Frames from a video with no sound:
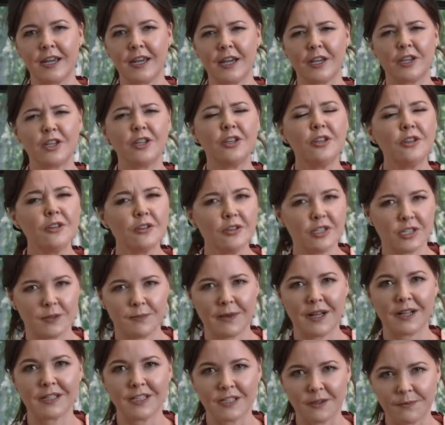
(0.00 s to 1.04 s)
a huge
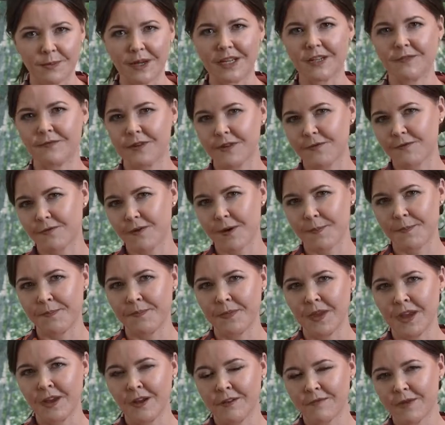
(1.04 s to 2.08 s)
amount of benefit from
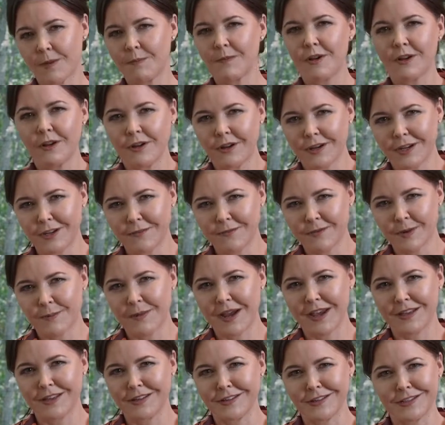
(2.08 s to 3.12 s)
learning from
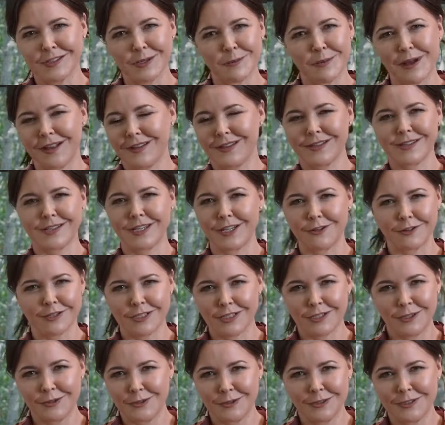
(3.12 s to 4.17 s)
others about the secret
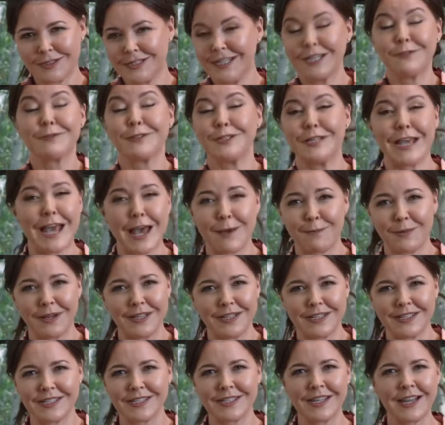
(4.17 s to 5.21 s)
to
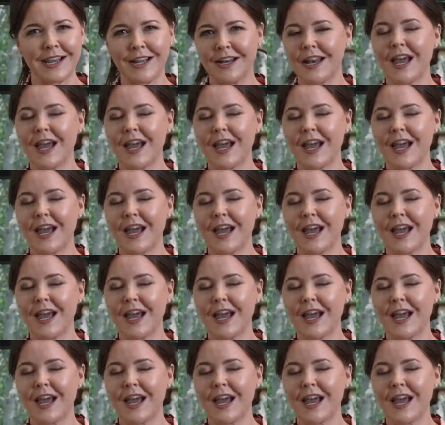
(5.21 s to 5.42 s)
happiness,